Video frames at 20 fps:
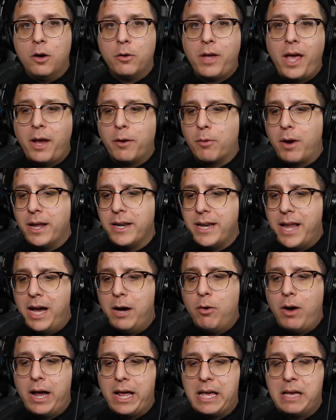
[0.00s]
Okay, right
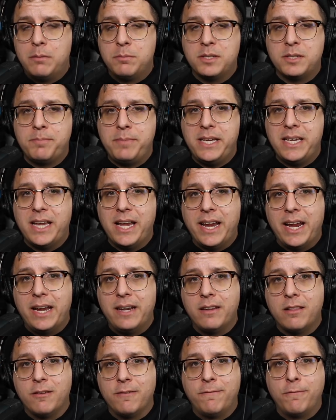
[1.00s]
now I am speaking
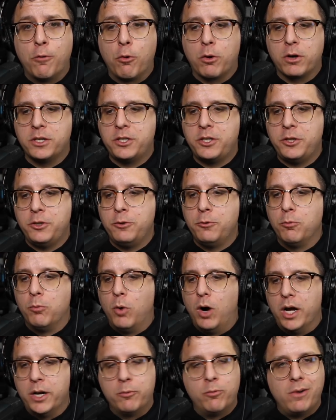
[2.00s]
into the
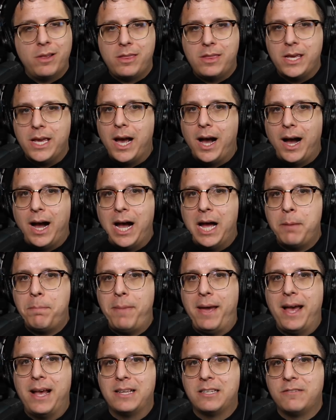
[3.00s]
421 with the high
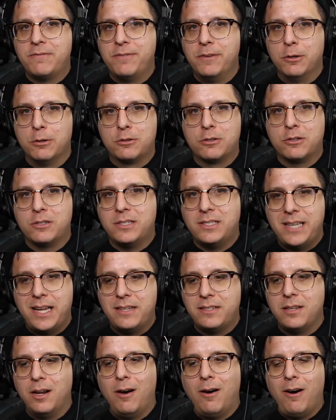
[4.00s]
pass filter
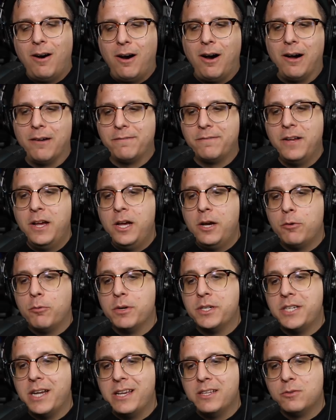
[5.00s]
set to off,
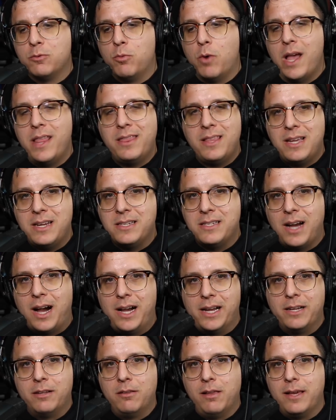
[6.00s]
which is when the
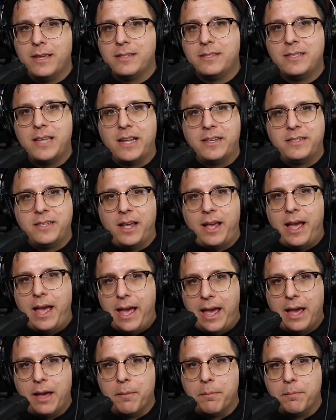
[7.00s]
dial is set to
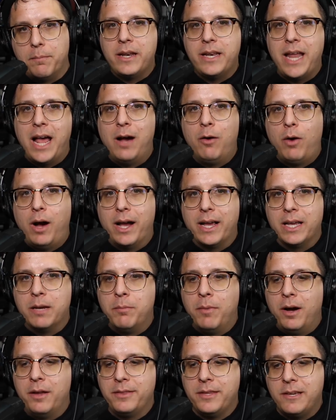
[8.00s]
M. Now I
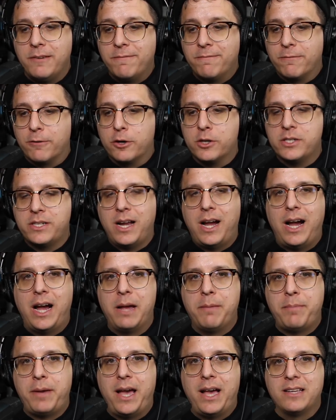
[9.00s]
am on the first
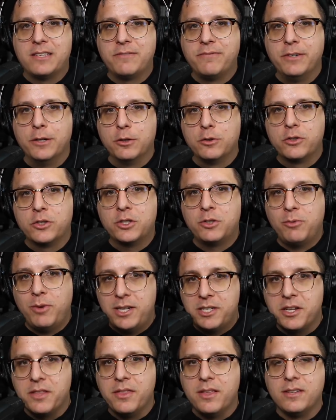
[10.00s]
high pass filter
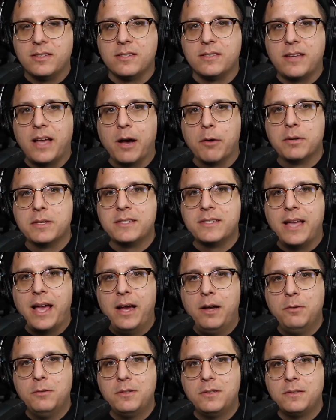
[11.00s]
switch and this is how it
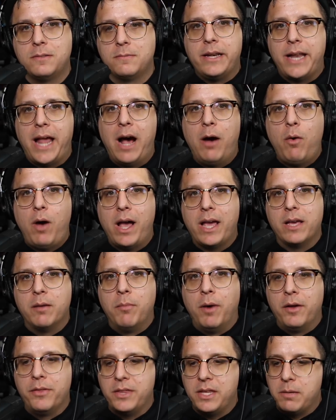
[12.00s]
sounds. Now I
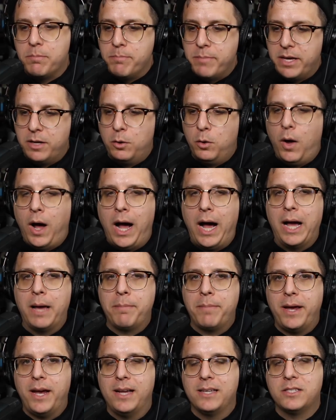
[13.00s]
am on the middle high
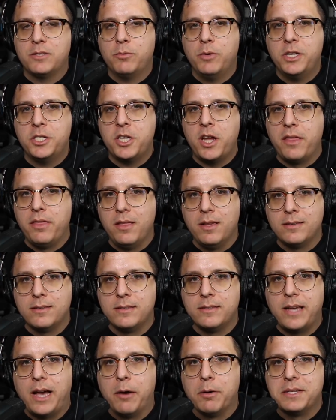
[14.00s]
pass switch and this
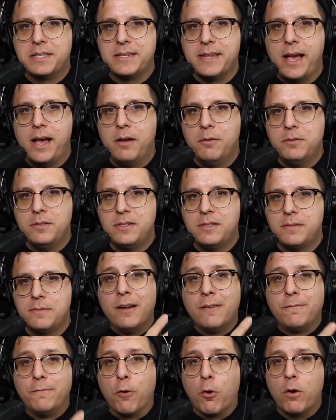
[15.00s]
is how it sounds
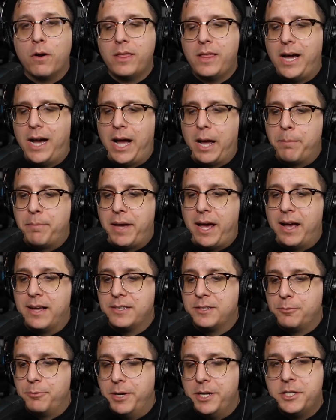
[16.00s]
fourth high
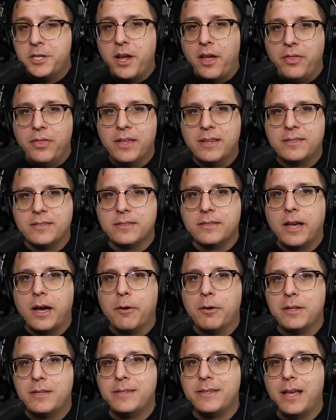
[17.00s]
pass switch, and this is
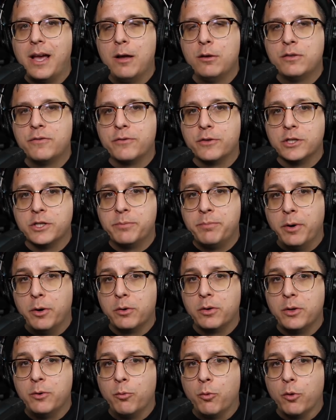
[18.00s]
how it sounds for
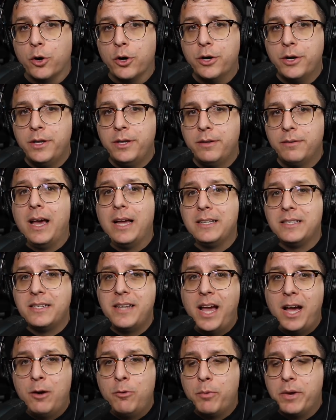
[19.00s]
spoken word. And
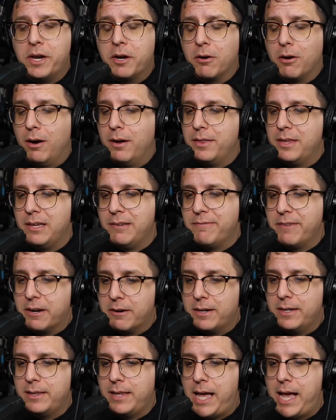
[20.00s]
now we are on the
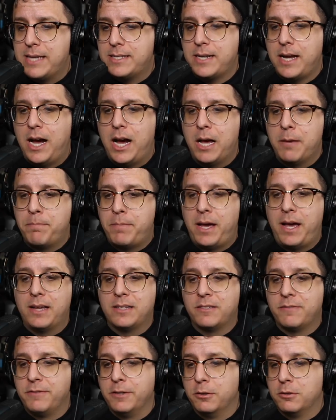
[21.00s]
very last high
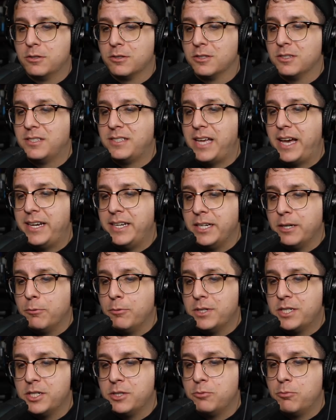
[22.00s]
pass filter setting,
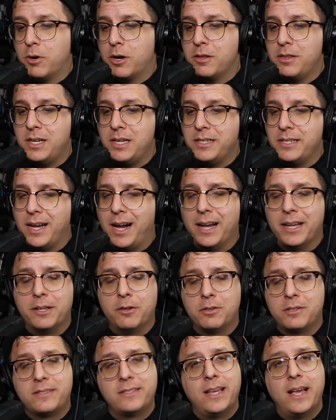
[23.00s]
which is where the
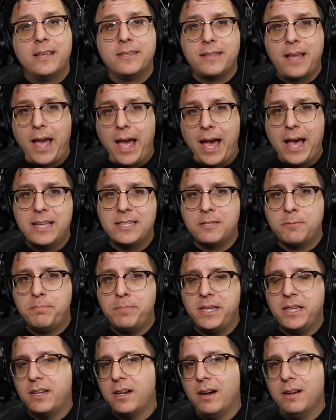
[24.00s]
dial says S
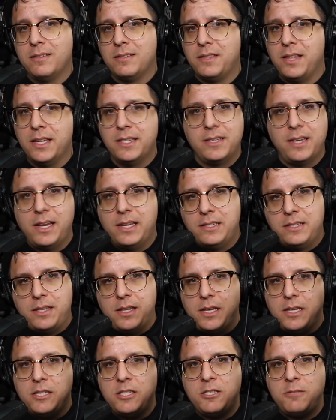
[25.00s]
because this is
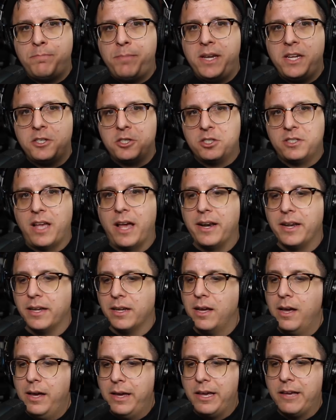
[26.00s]
the speech
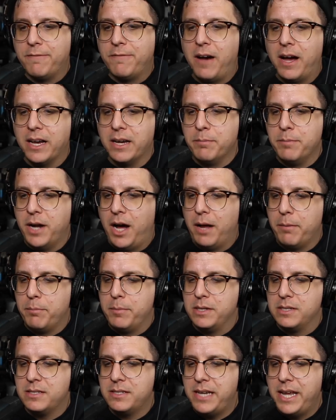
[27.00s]
setting, if I am not
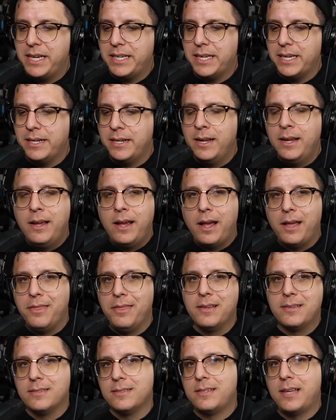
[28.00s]
mistaken,
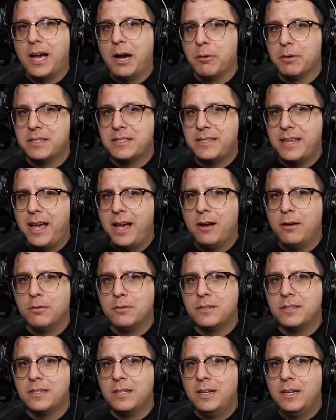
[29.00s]
and this is how it
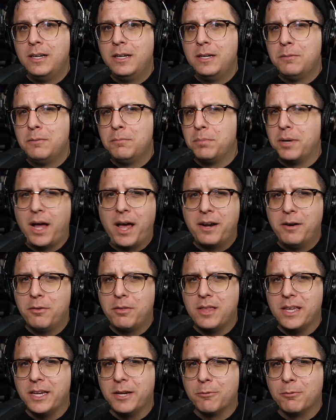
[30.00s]
sounds, but I
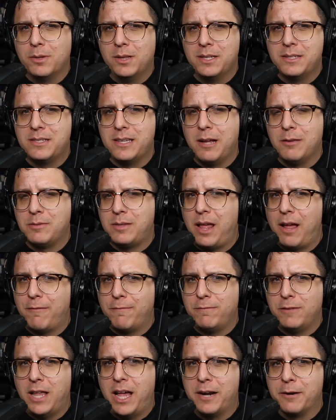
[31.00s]
don't think it really sounds that
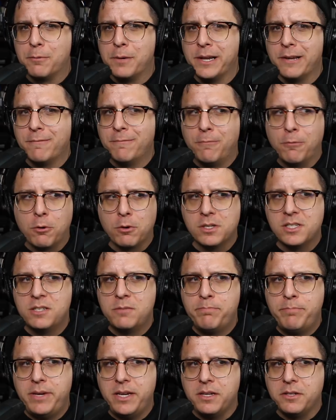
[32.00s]
flattering for
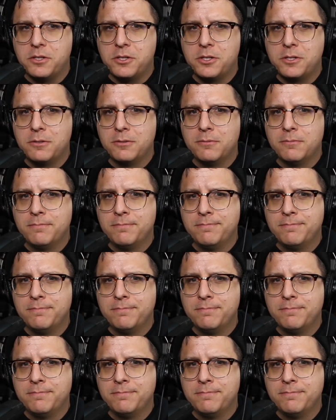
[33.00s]
speech.